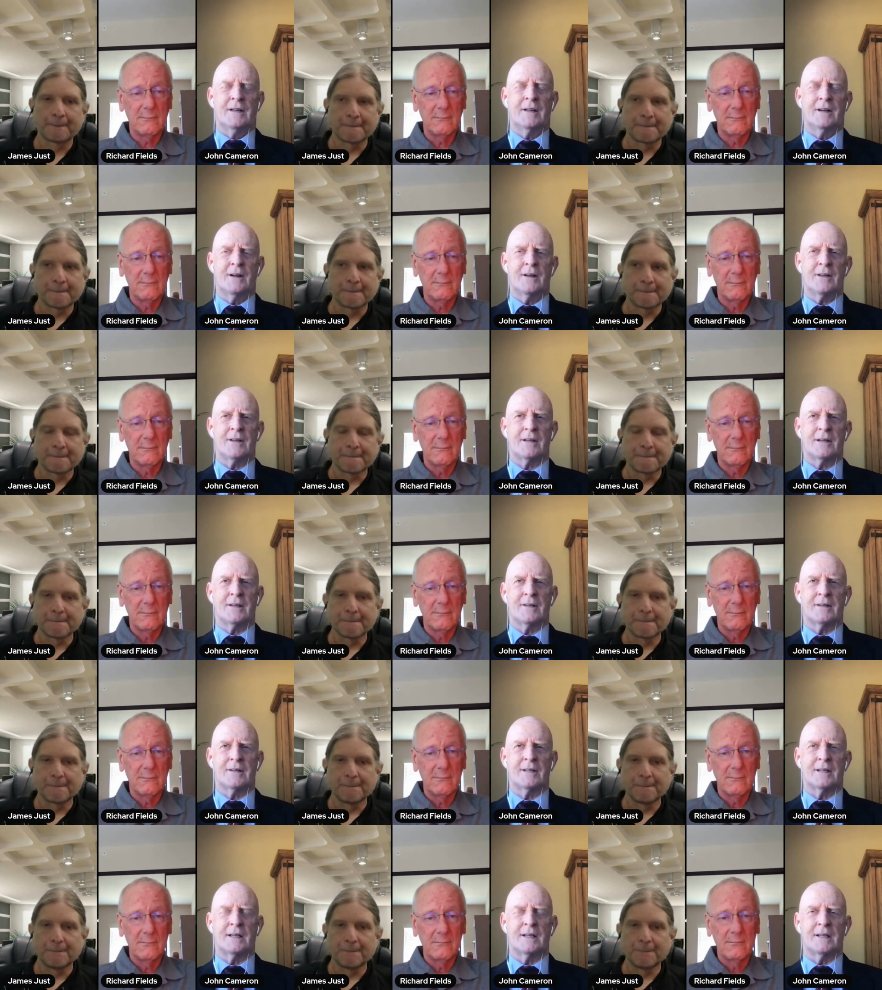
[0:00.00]
Speaker 1: You know
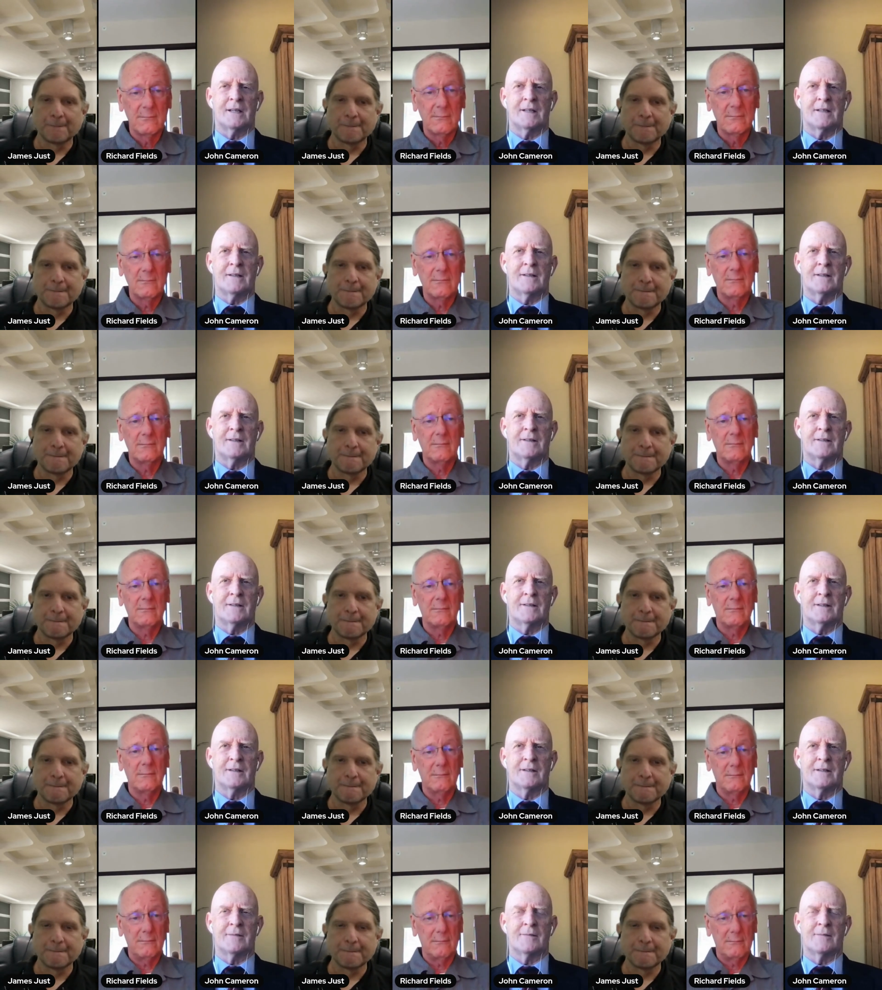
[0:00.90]
the the
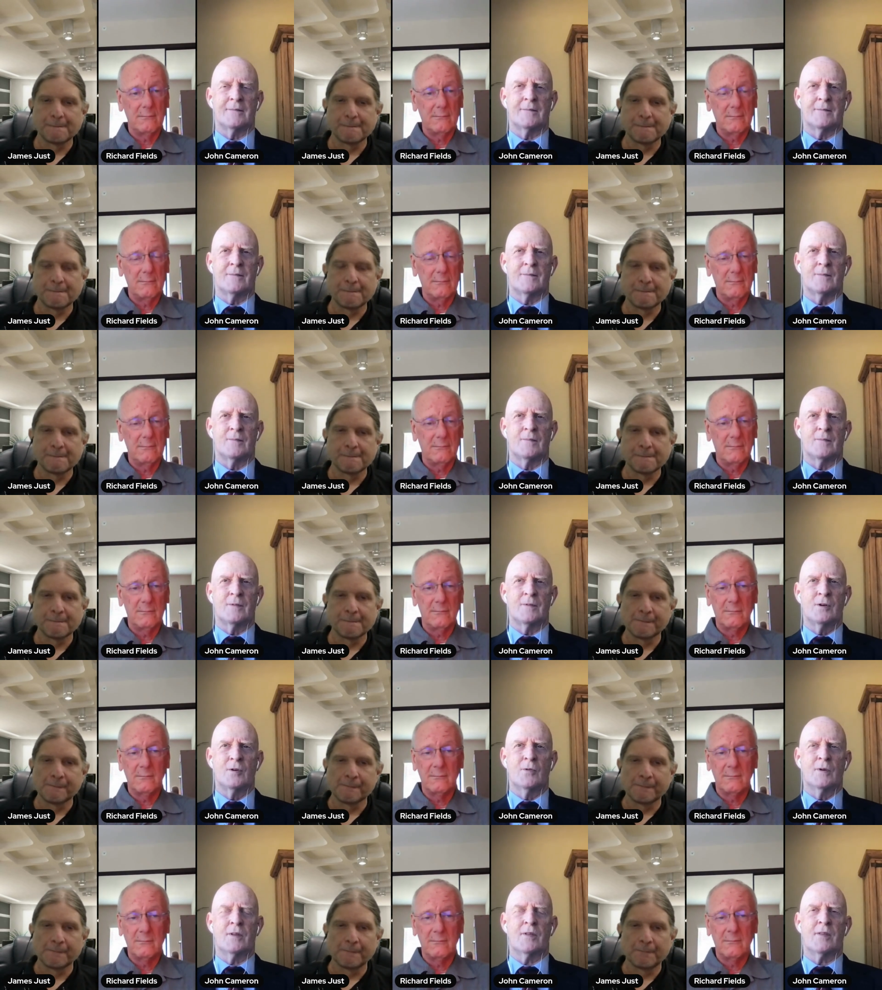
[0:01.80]
the
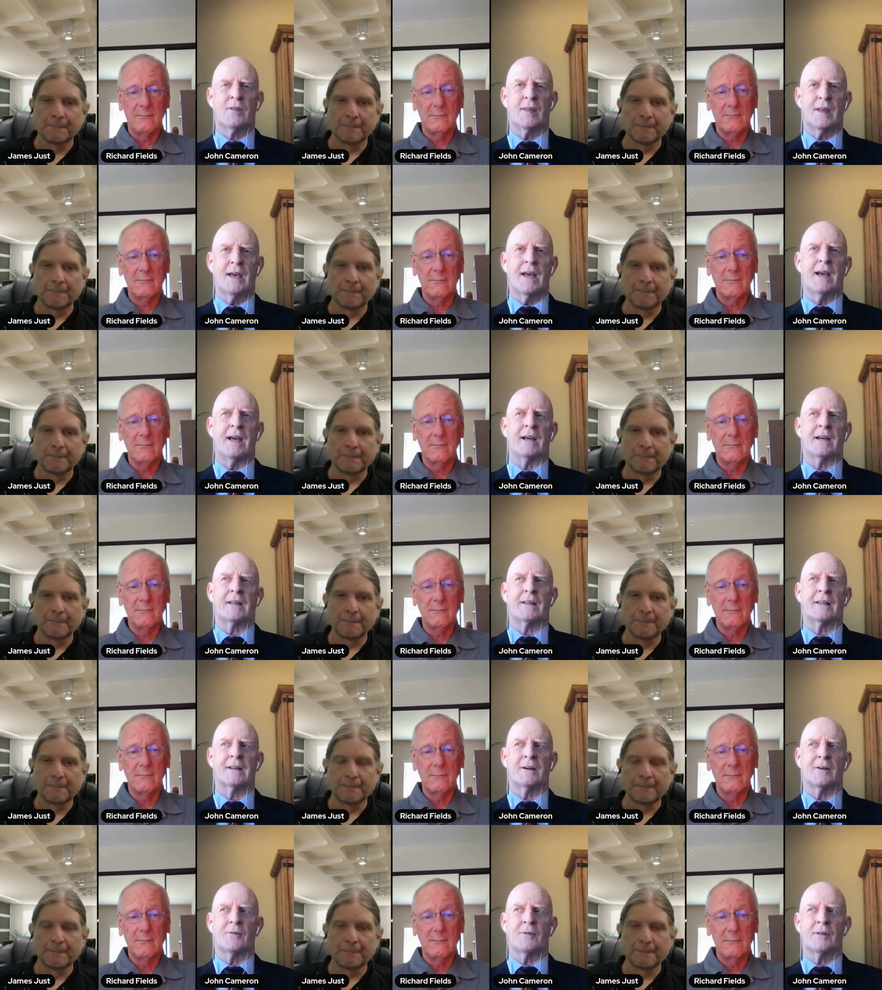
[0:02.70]
you would
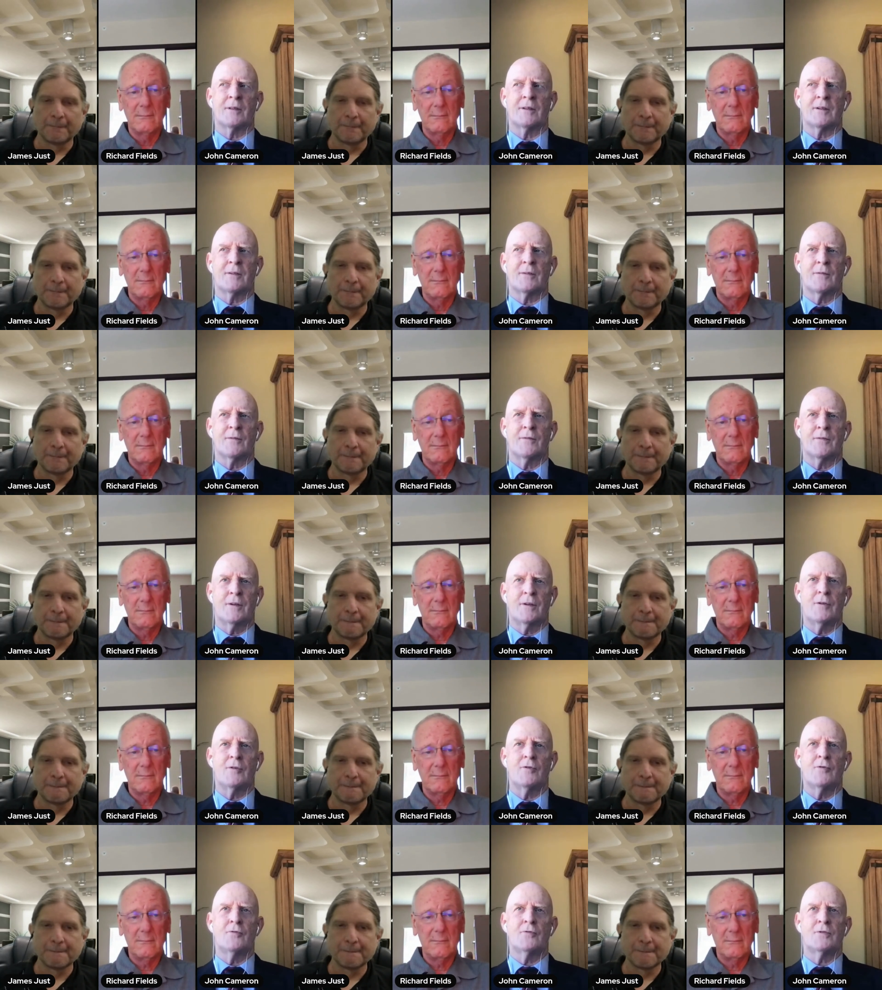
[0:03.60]
think that with a
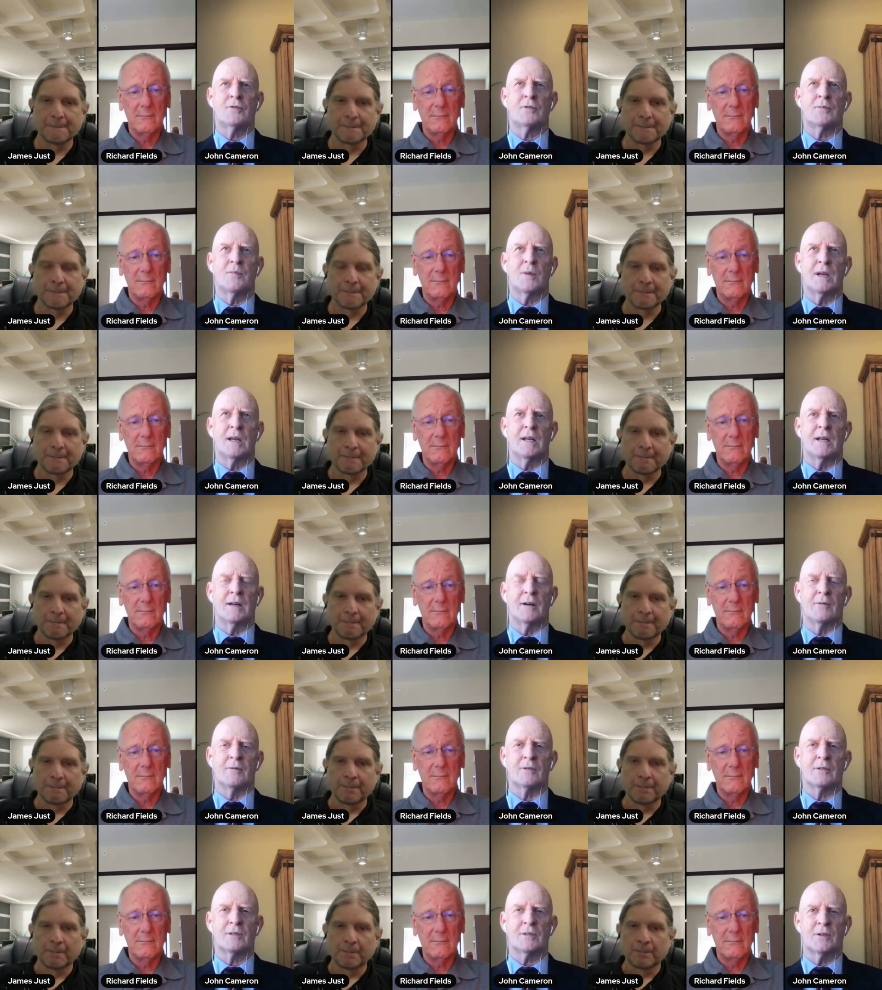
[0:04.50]
diffused
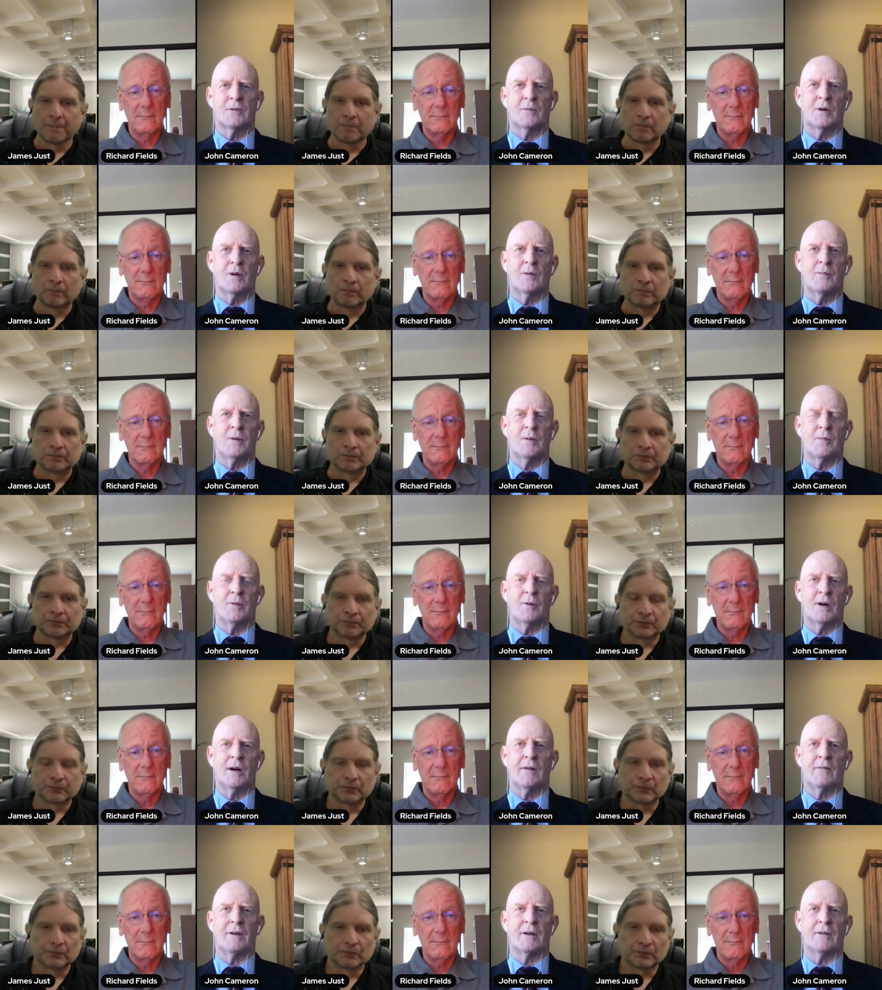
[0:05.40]
media, with so many
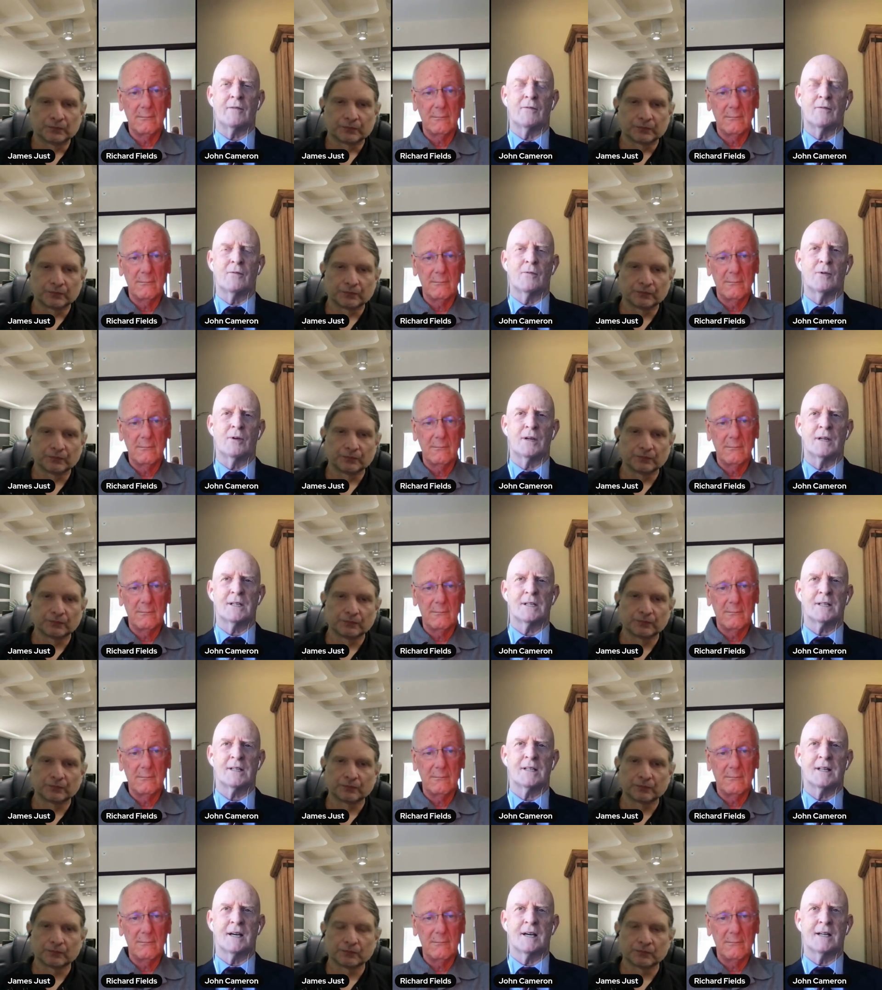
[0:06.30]
people having a
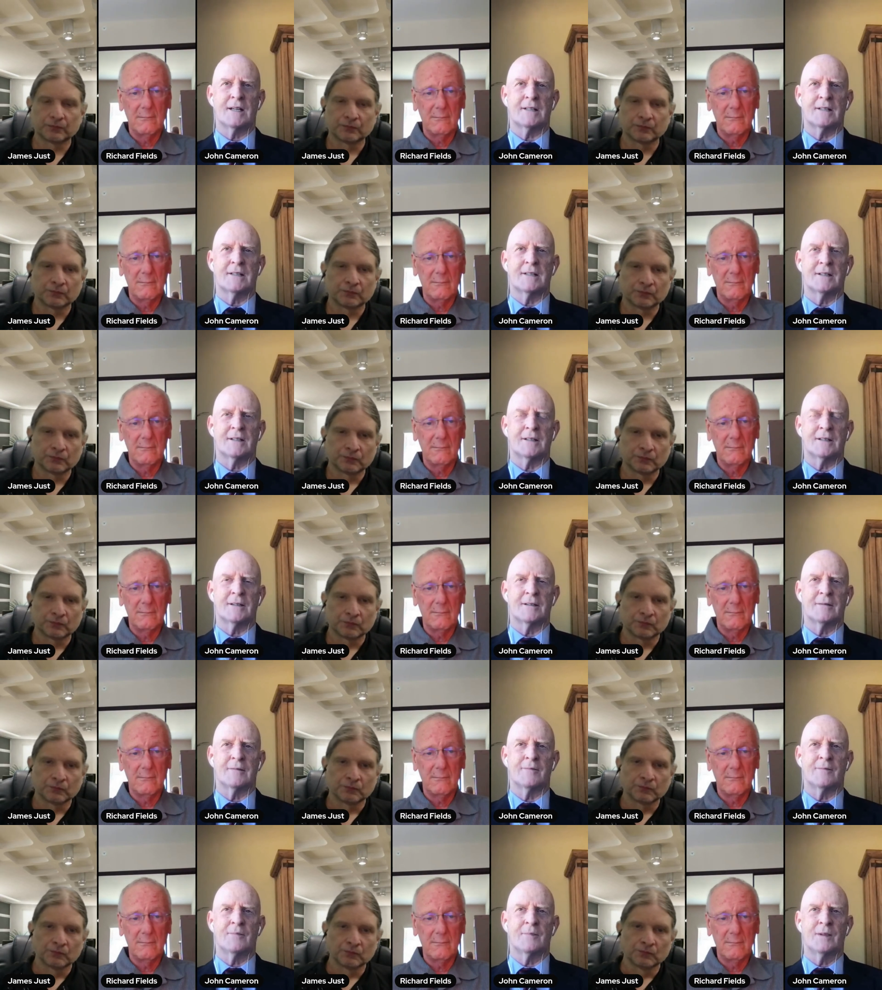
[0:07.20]
voice, that
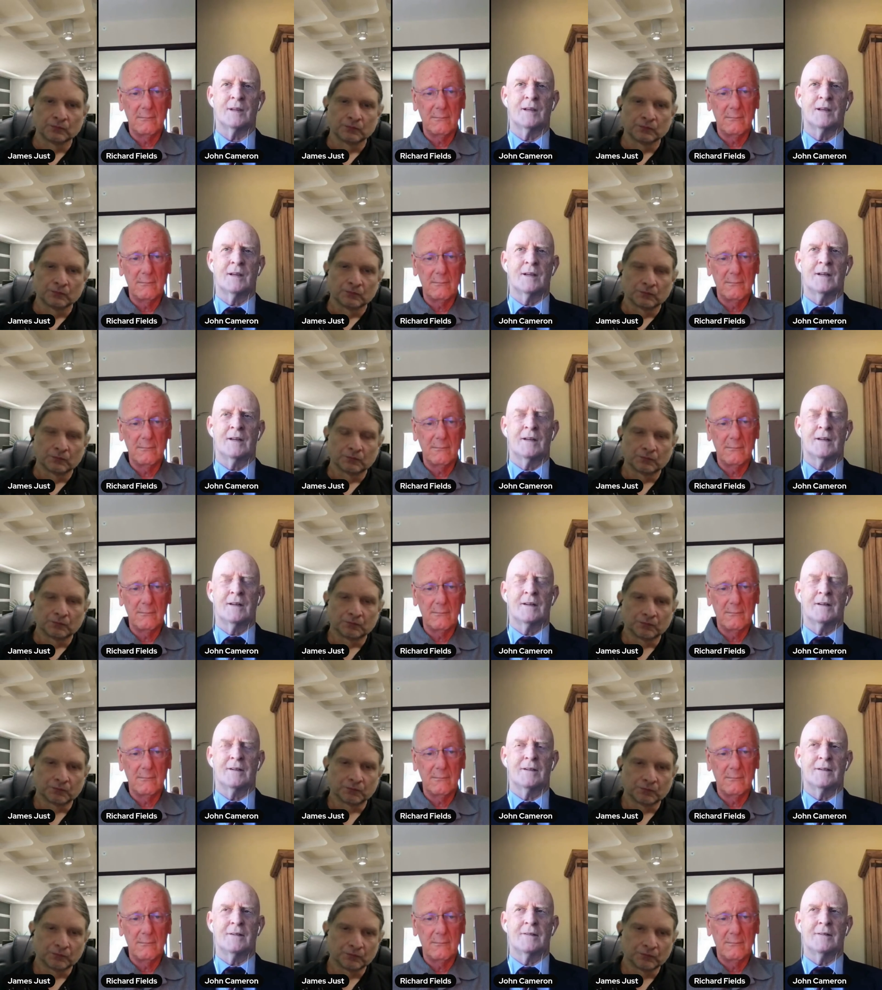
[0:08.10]
um,
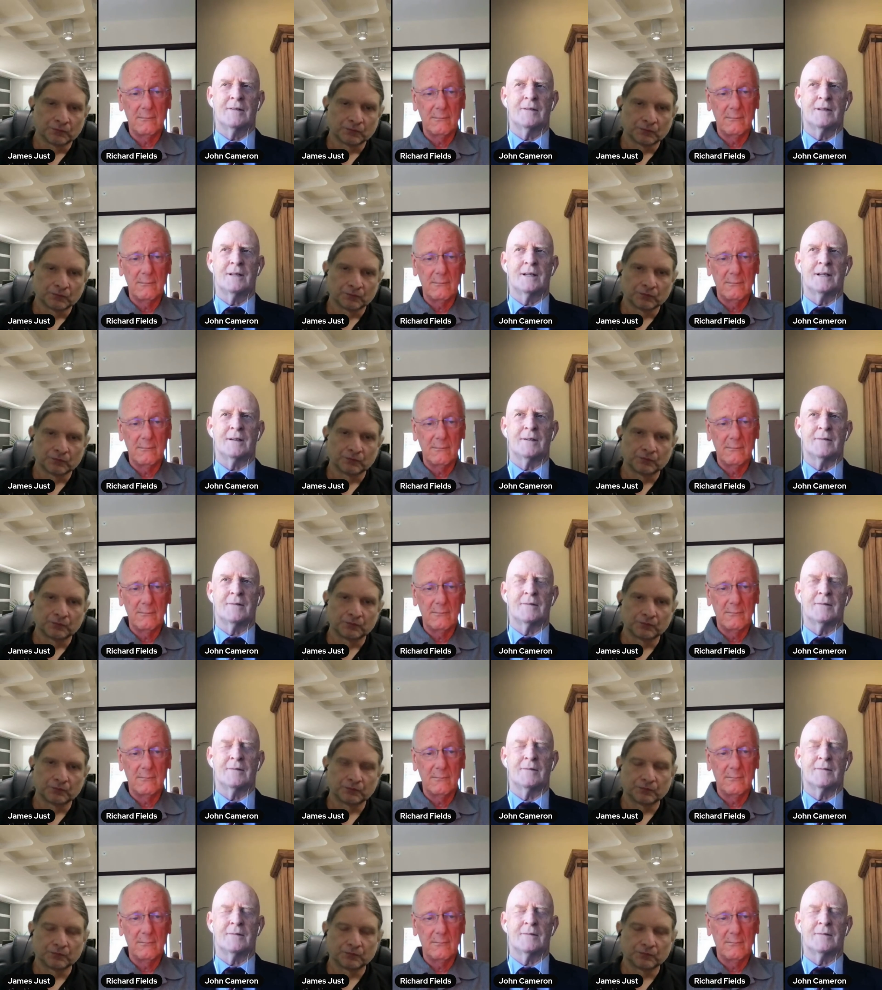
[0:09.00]
that